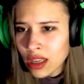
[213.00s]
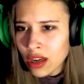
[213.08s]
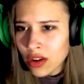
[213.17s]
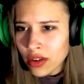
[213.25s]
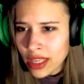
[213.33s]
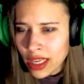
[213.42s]

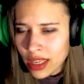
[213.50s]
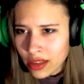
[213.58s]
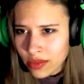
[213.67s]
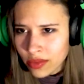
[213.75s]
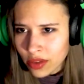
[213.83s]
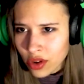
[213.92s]
Okay,
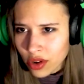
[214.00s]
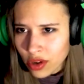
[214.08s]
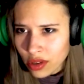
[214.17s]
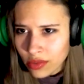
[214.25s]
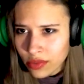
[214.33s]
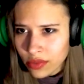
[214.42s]

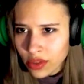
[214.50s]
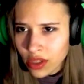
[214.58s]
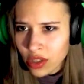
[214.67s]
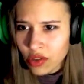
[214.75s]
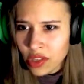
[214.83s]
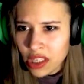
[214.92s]
girl.
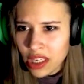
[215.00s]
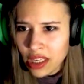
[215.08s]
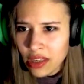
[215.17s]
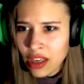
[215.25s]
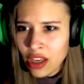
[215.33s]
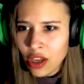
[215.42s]
You
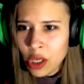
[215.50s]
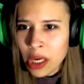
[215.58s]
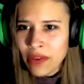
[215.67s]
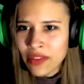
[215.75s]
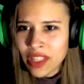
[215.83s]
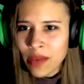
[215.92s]
see? You
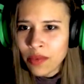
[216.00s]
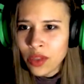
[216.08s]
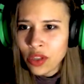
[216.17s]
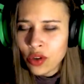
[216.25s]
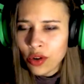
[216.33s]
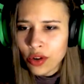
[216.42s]
have
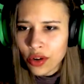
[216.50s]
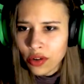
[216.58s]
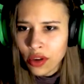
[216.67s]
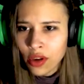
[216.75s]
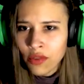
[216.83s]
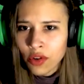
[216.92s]
something to learn
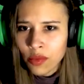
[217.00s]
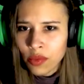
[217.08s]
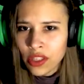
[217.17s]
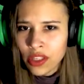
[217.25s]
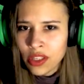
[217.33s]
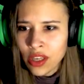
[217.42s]
from
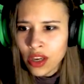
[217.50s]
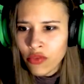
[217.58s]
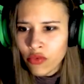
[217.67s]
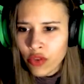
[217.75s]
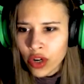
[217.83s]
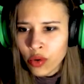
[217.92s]
this
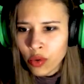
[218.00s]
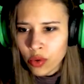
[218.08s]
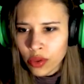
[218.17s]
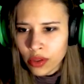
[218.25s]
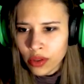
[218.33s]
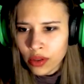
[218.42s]
raccoon.